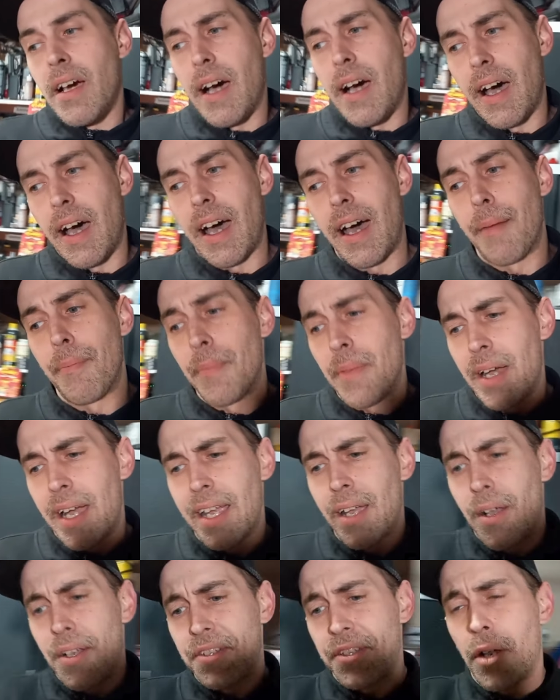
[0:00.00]
I
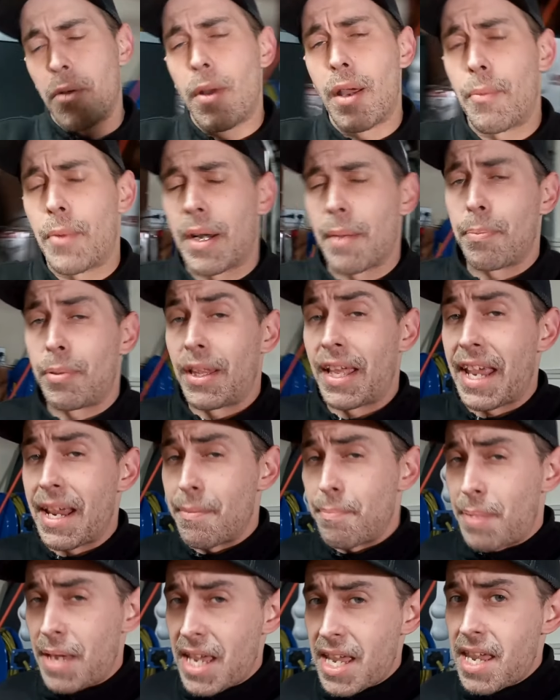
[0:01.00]
also went with a
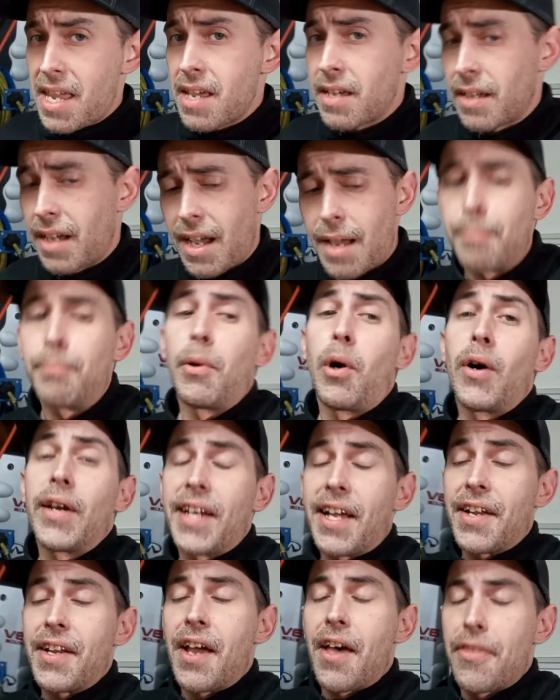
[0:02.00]
plan B. I
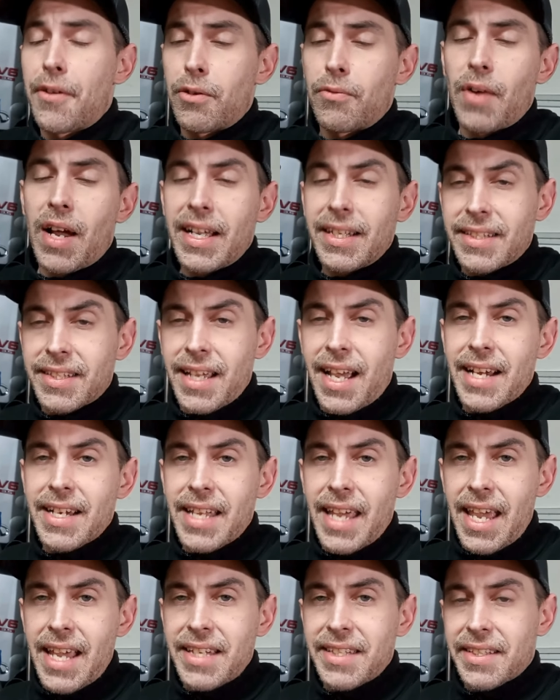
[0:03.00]
bought another right side
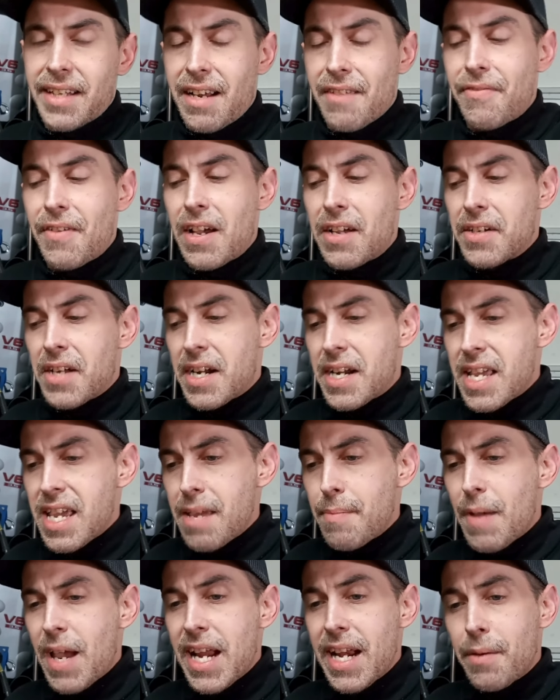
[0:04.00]
case that I found on
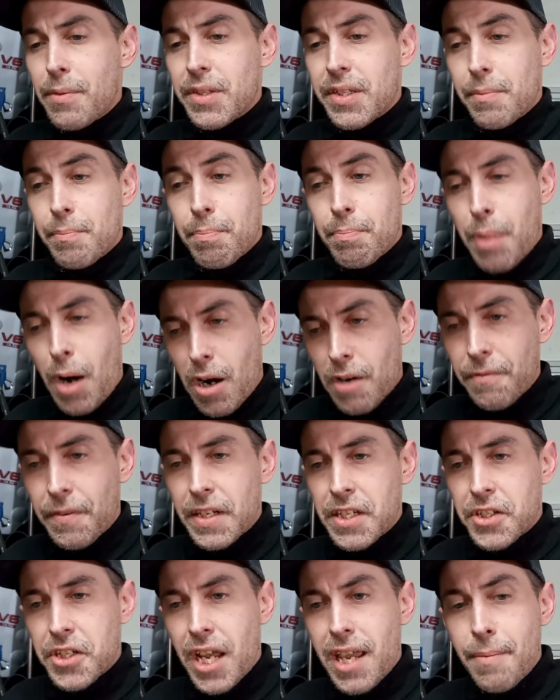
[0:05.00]
eBay that was in
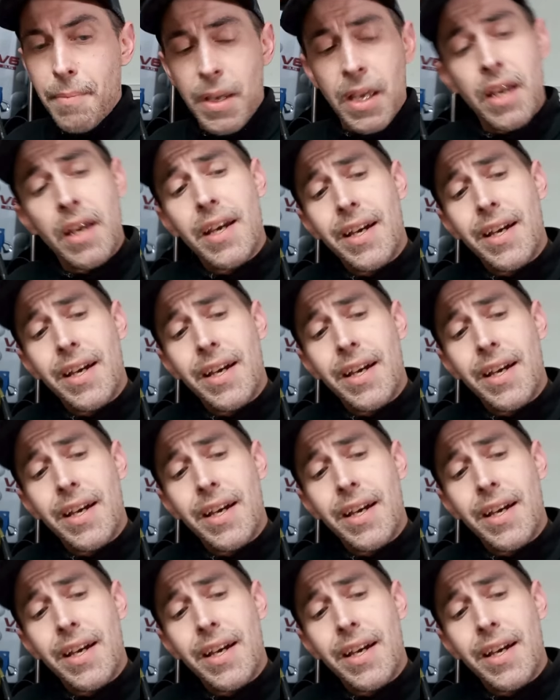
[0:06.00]
perfect shape.